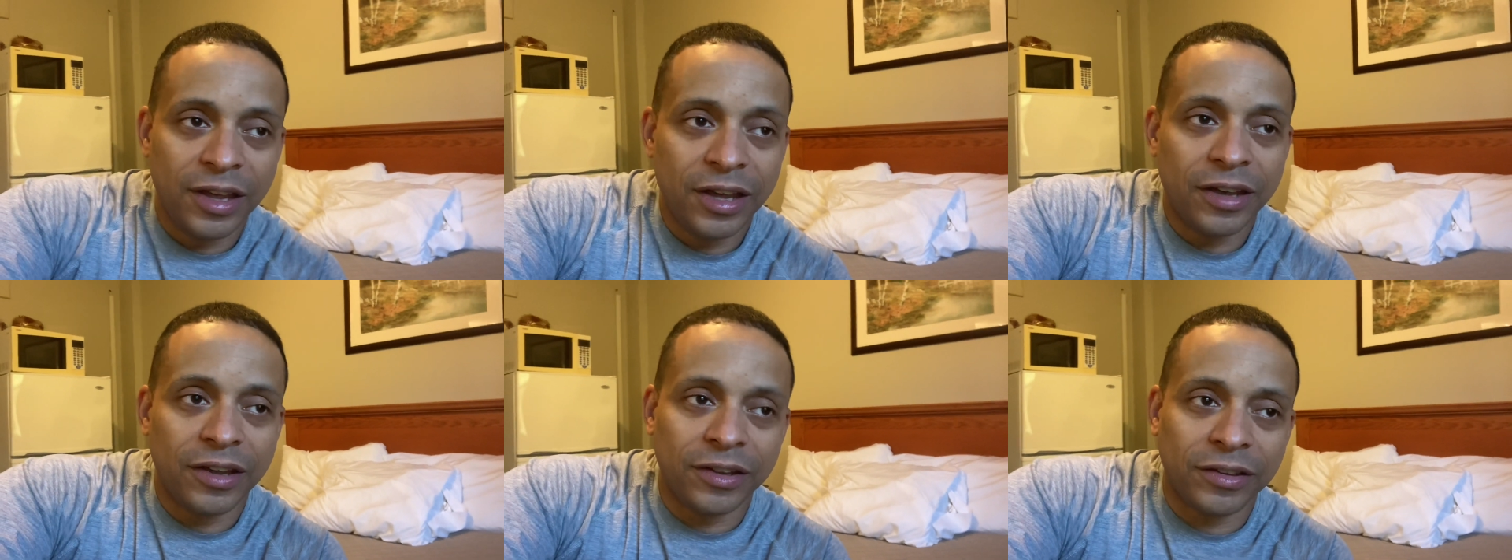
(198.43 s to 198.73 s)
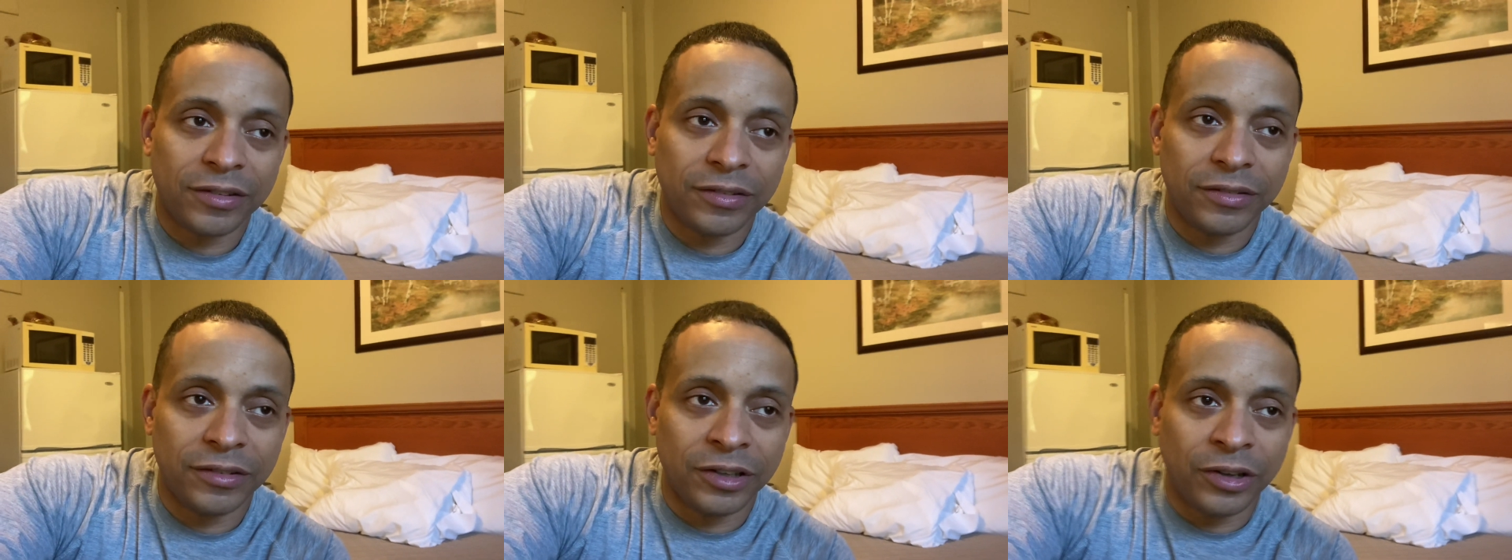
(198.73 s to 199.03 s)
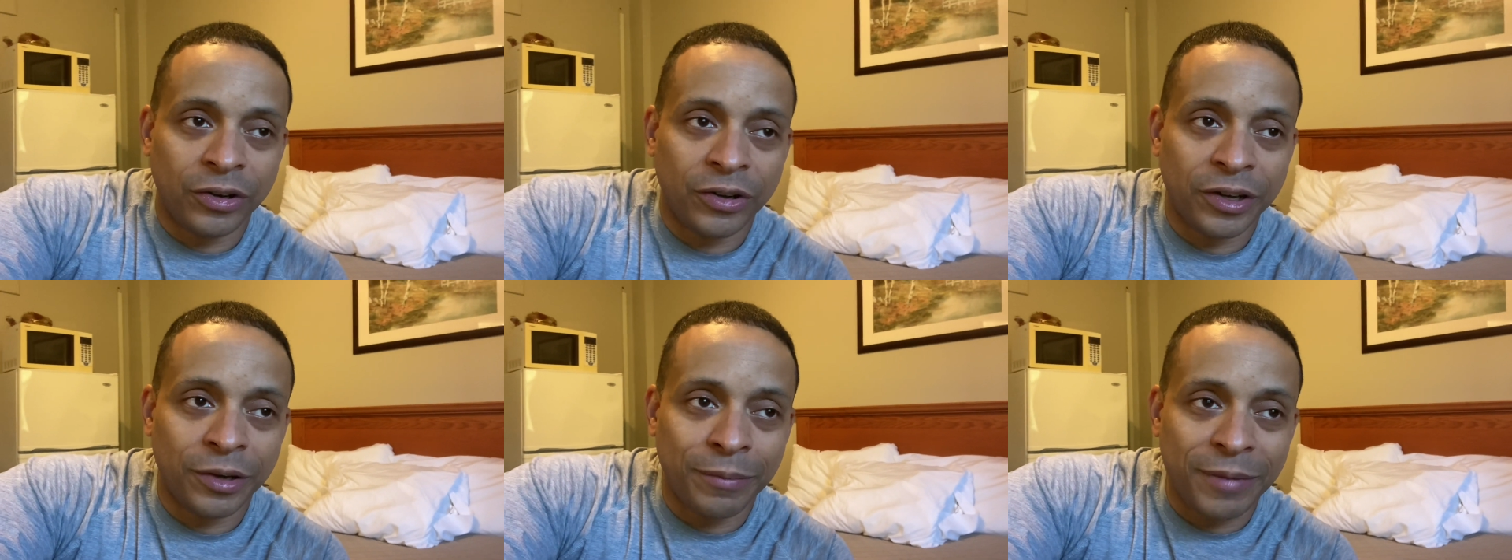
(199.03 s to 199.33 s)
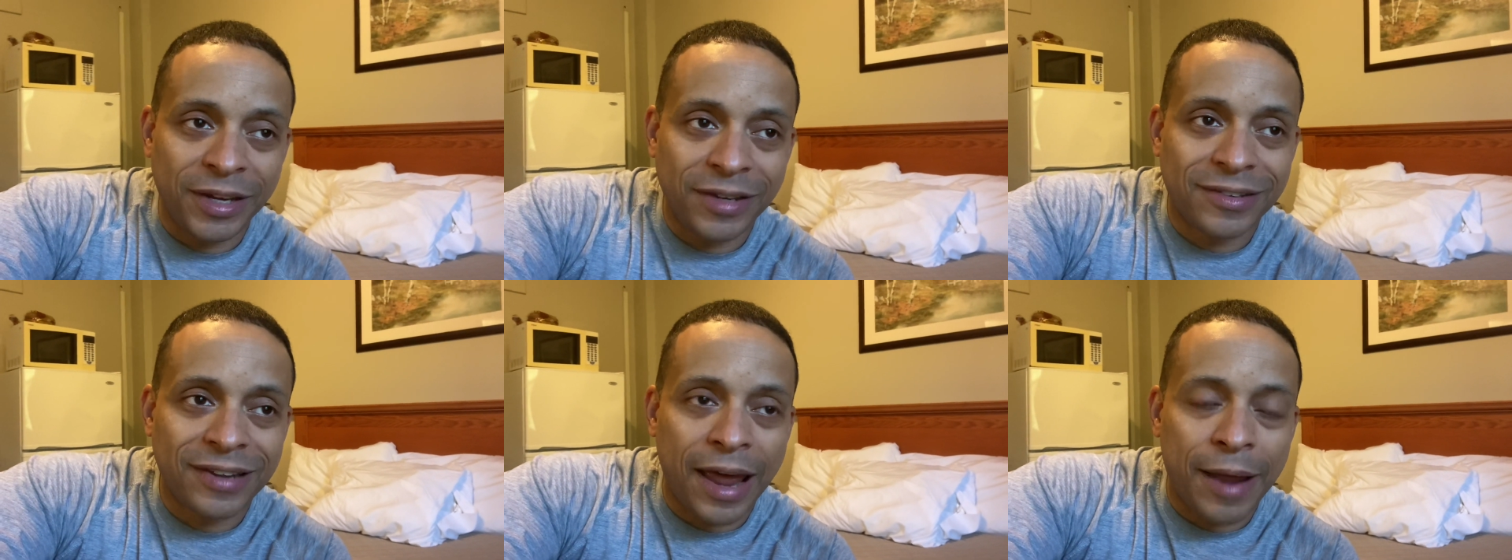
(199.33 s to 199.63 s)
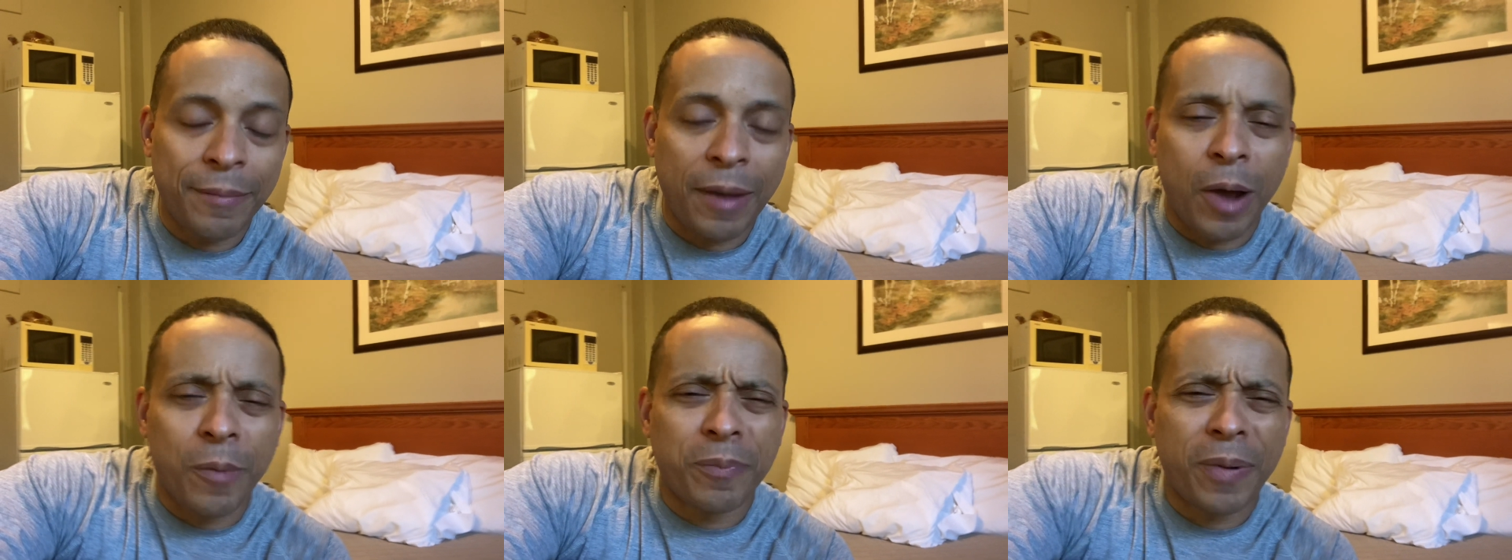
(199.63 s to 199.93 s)
And, you know, in the
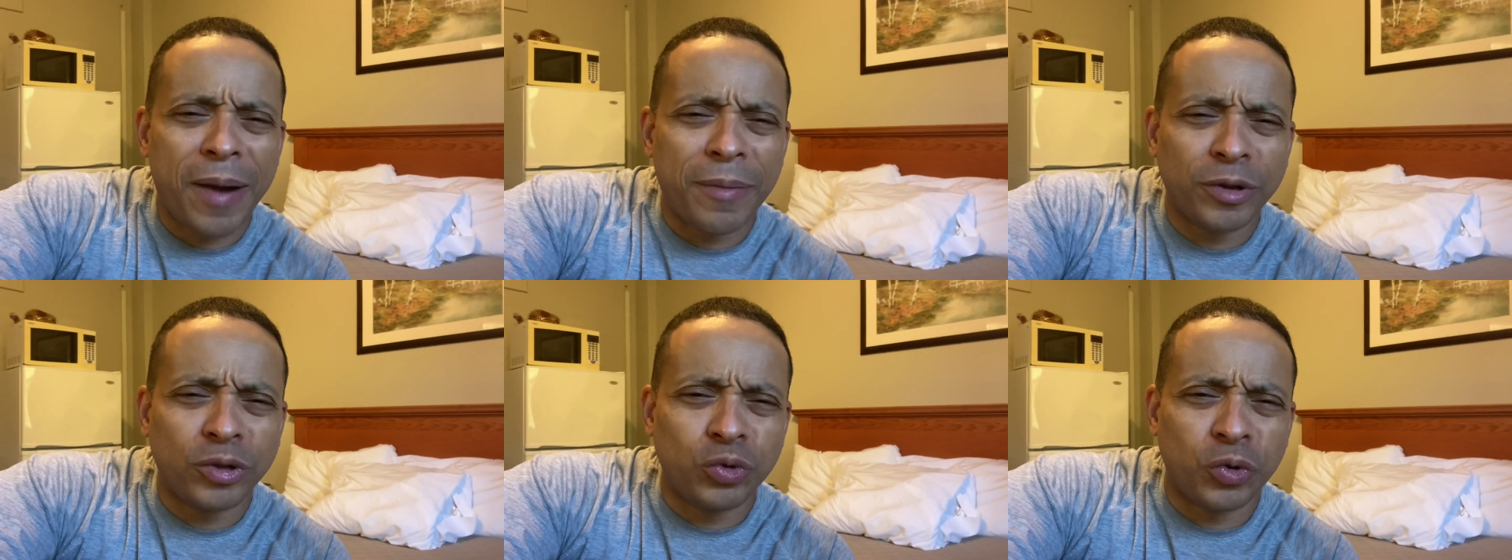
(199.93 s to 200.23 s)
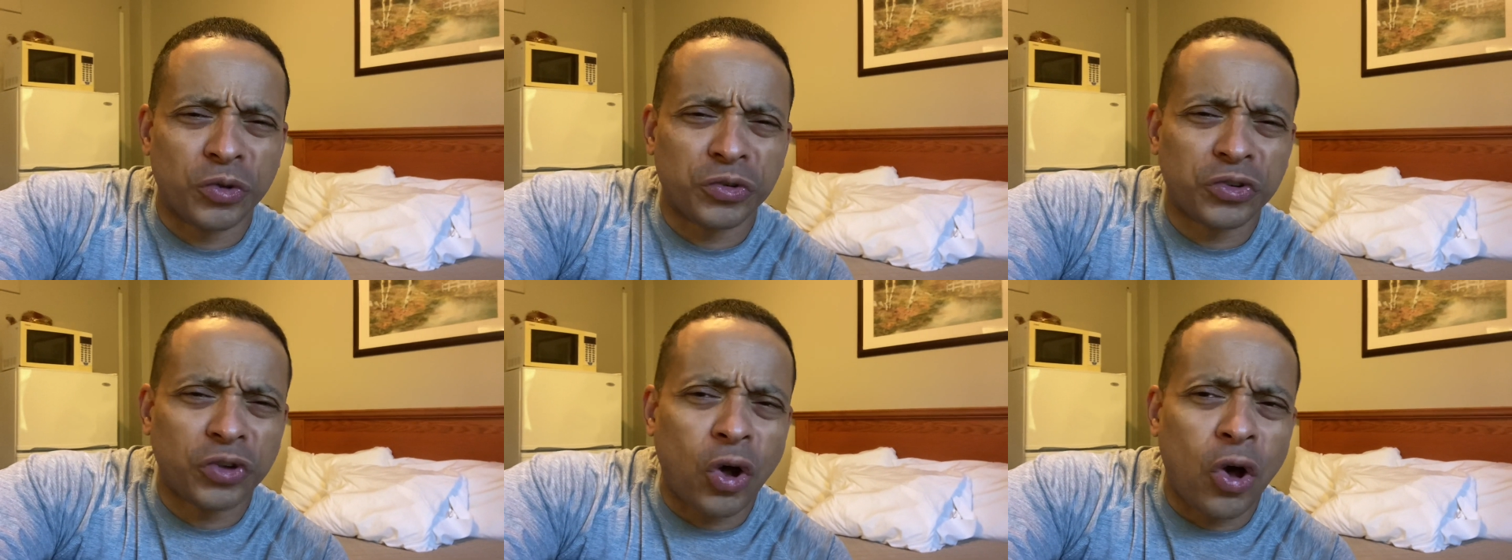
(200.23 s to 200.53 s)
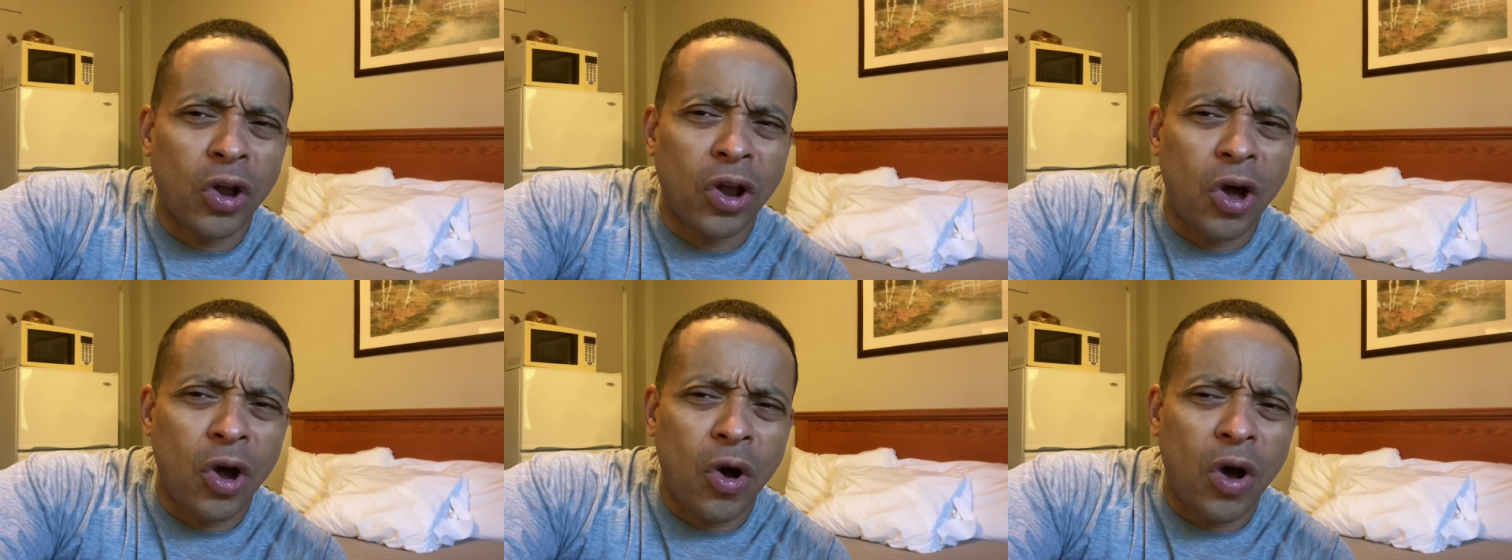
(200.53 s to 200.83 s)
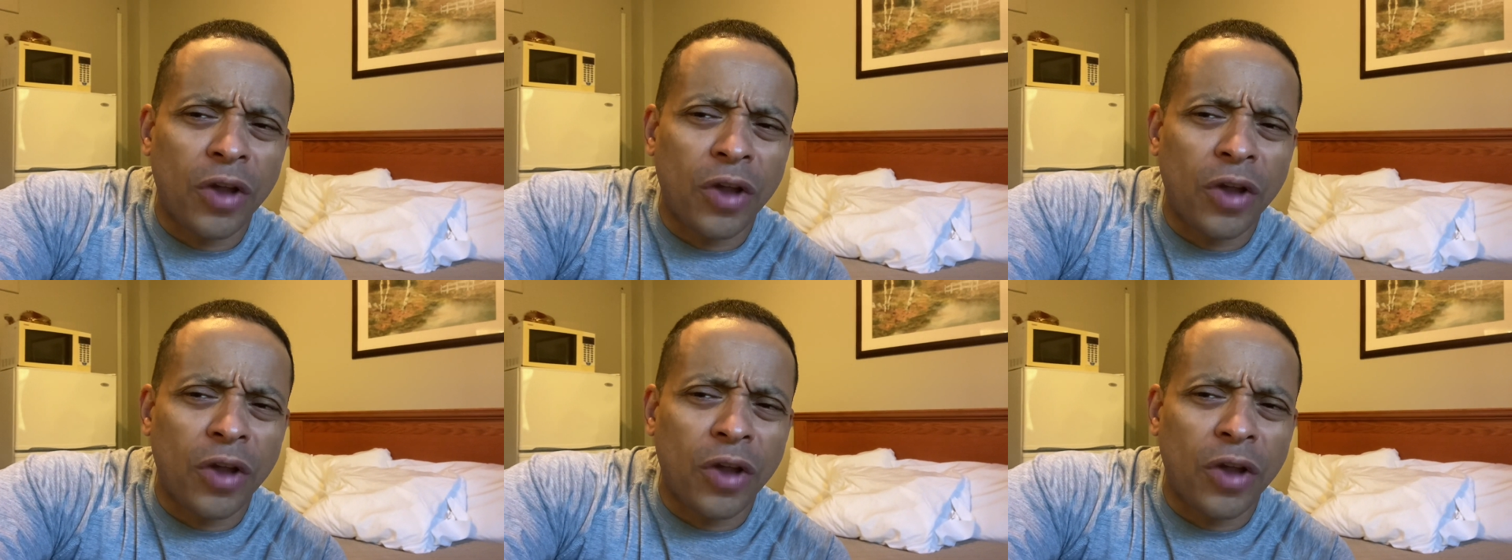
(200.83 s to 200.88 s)
meantime, I'll probably do a solo